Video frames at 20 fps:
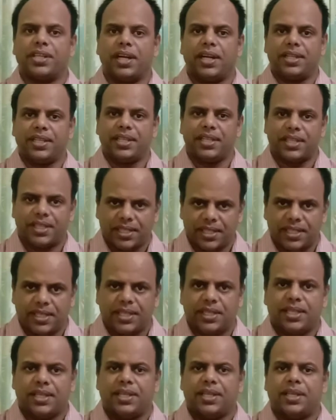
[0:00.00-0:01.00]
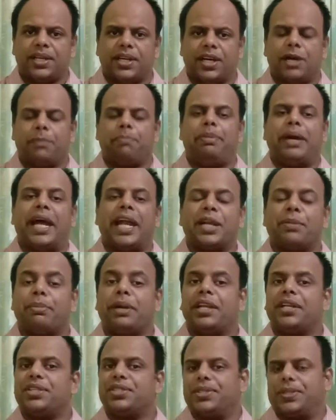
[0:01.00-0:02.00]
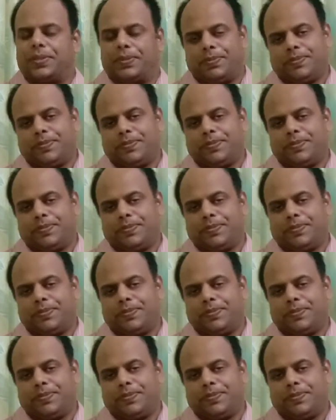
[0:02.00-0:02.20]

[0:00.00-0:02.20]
under a bad manager?